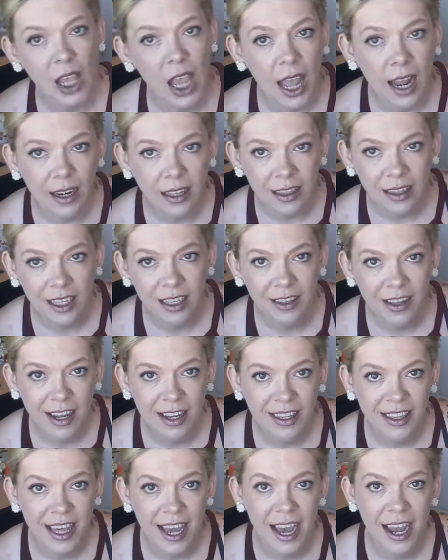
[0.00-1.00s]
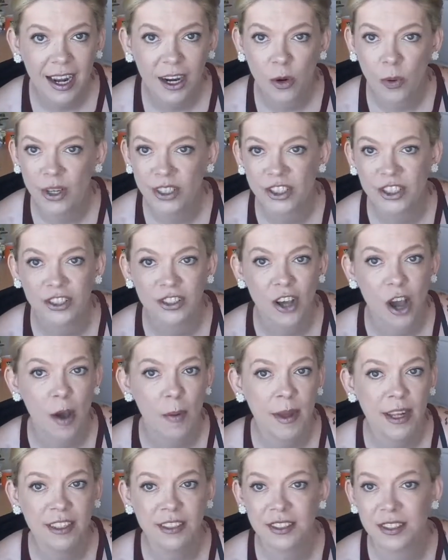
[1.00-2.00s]
anything like that, questions,
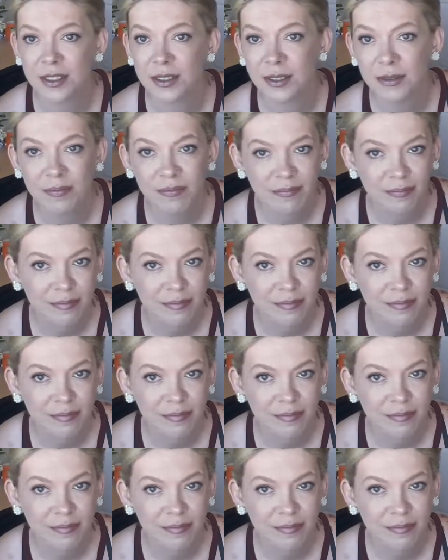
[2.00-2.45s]
comments,